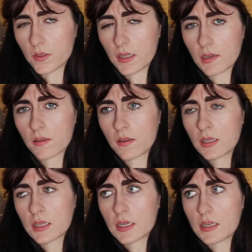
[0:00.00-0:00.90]
Like,
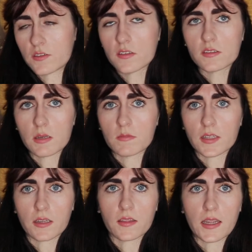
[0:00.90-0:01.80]
it just seems
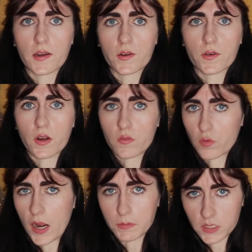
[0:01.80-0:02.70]
like they're
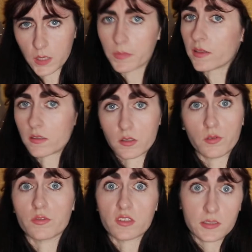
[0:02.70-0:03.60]
wrapped up in their
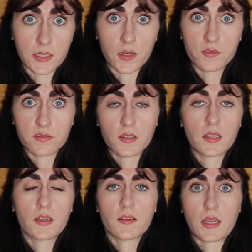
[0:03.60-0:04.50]
own stuff.
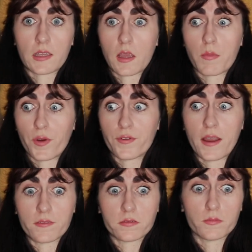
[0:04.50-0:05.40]
Like, they both
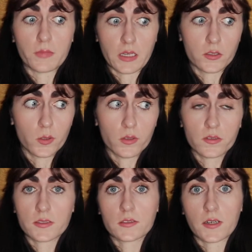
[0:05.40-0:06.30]
have big
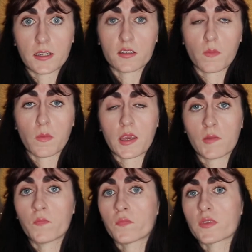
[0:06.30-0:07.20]
goals they're trying to
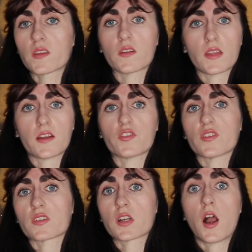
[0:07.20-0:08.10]
meet, so they're
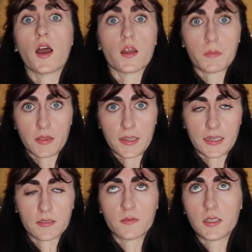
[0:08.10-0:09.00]
just caught up in
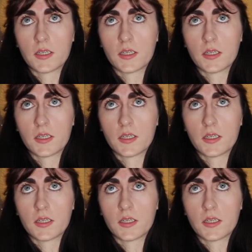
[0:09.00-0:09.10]
that.